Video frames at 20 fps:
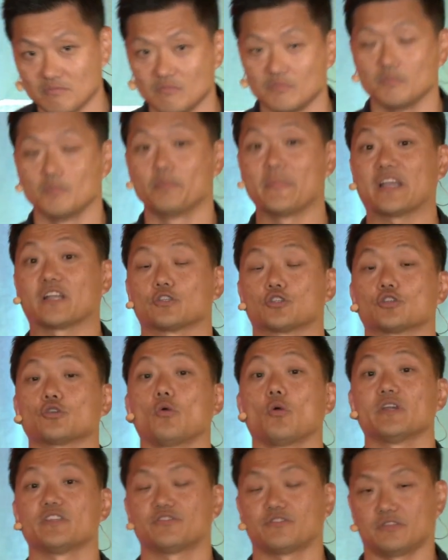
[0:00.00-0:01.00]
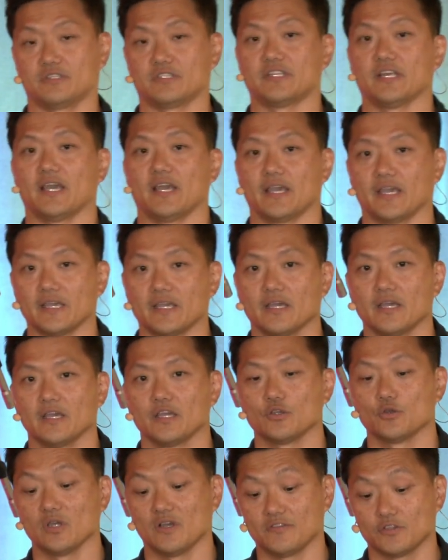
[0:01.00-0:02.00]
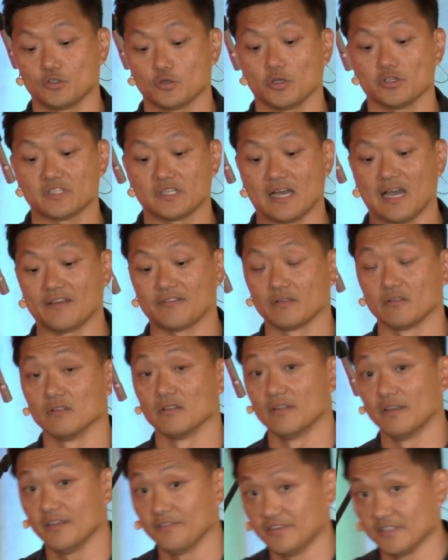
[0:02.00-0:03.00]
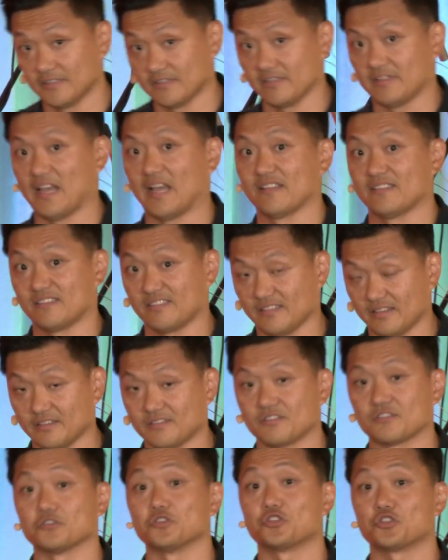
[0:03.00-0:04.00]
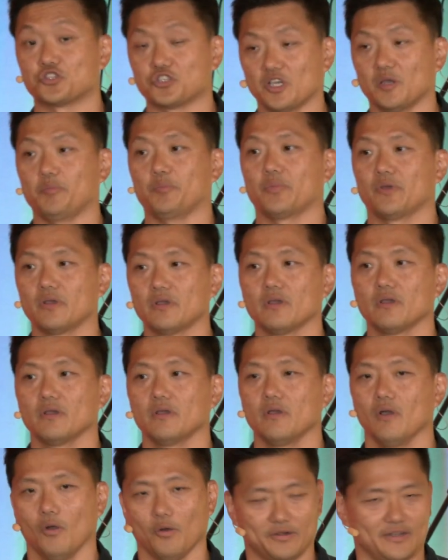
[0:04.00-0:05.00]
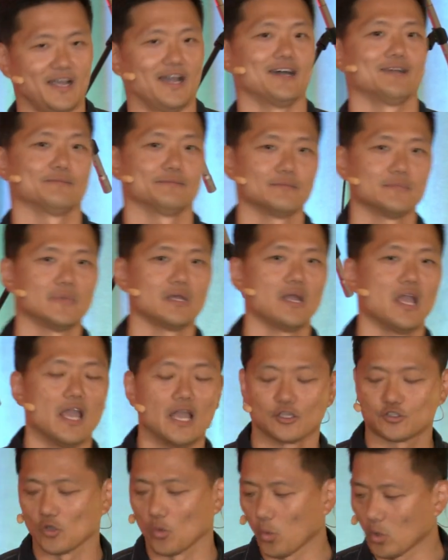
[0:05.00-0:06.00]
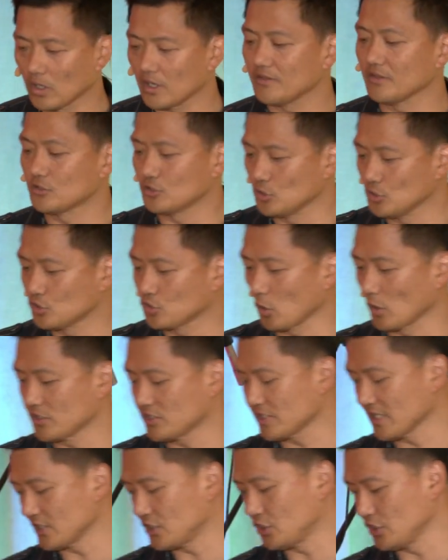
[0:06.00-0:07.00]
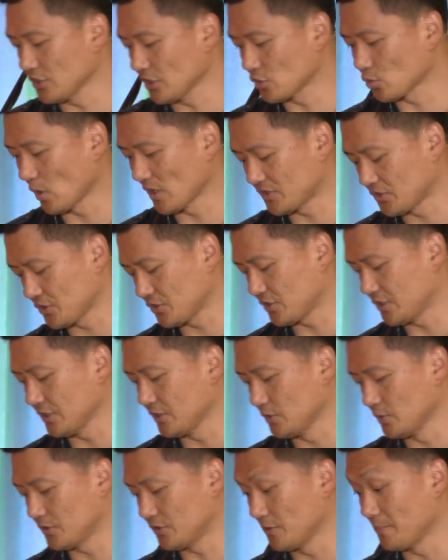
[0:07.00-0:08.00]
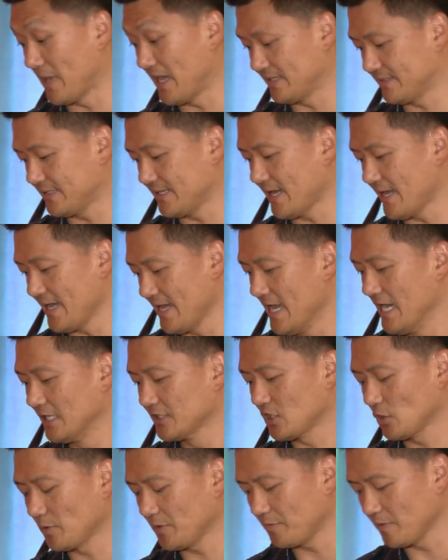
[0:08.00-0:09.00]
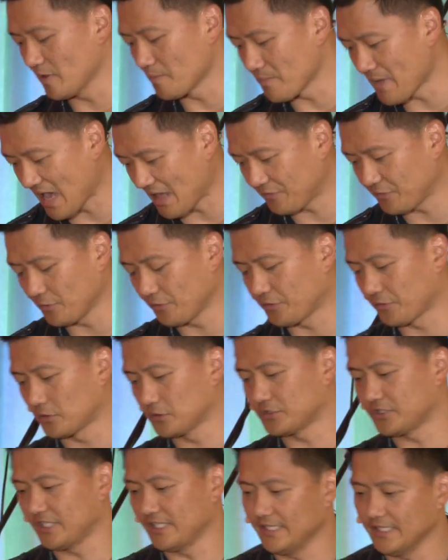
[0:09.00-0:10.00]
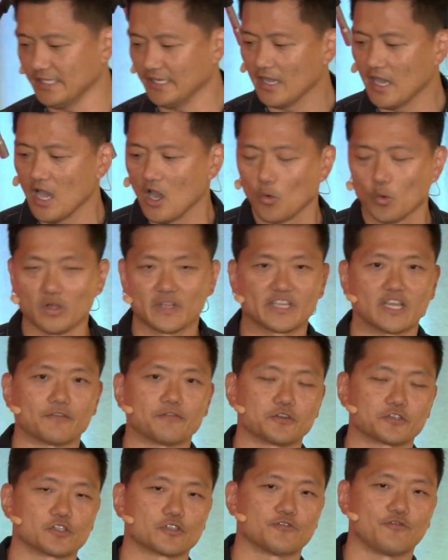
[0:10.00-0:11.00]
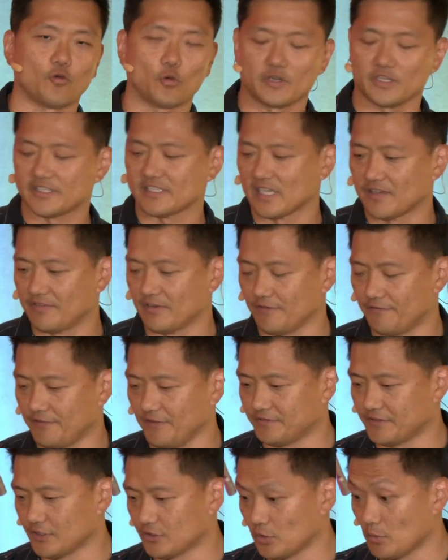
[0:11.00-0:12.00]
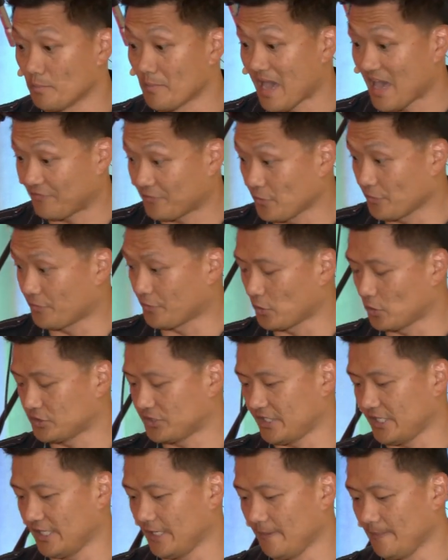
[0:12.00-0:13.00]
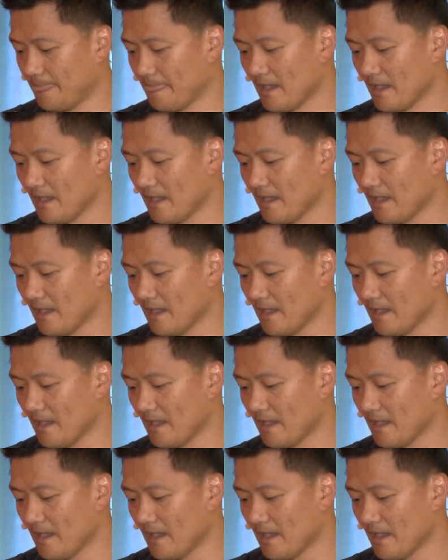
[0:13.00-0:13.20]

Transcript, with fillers: make a choice today, you have a choice to either live into that citizenship or not. And so, what are the two choices that Jesus wants us to, to make today? Turn with me to Matthew 13. We'll look at verses 47 to 52. Matthew 13,